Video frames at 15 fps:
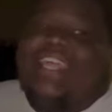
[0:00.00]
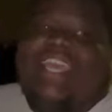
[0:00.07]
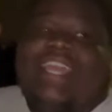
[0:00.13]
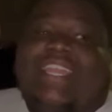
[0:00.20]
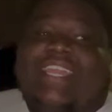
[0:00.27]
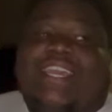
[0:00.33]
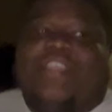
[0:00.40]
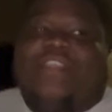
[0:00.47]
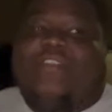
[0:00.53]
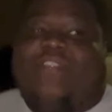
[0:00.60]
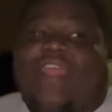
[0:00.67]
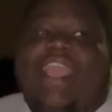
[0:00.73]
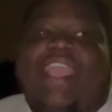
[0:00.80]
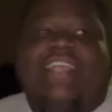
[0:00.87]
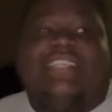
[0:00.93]
It looked
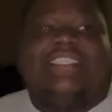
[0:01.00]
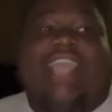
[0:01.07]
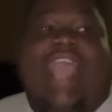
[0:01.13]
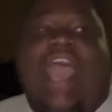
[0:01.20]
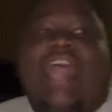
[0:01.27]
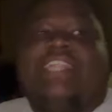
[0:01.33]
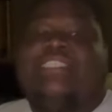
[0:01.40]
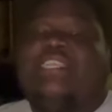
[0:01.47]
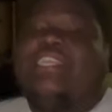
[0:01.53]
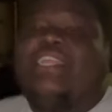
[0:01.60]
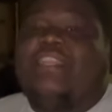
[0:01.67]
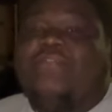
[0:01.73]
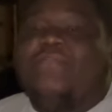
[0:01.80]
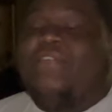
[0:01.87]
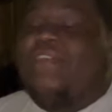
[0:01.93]
crazy. I just looked
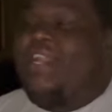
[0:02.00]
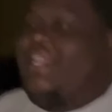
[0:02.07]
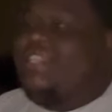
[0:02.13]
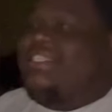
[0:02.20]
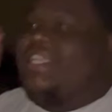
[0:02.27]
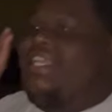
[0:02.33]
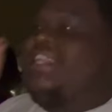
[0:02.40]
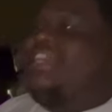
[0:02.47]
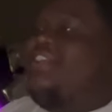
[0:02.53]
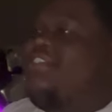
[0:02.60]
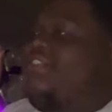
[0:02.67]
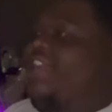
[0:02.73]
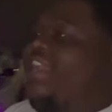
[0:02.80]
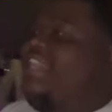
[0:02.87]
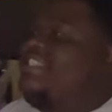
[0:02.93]
at the footage, it looked
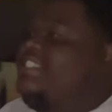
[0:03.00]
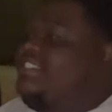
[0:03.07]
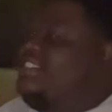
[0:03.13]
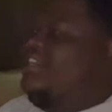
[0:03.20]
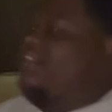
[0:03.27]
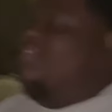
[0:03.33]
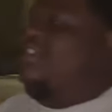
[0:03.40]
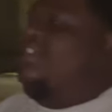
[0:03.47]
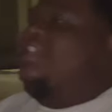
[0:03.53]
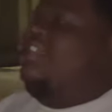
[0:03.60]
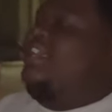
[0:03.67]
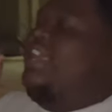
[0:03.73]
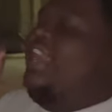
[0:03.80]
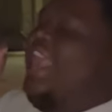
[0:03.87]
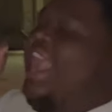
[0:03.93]
crazy. So
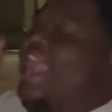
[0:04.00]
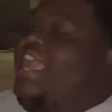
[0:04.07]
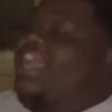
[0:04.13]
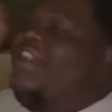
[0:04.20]
I ain't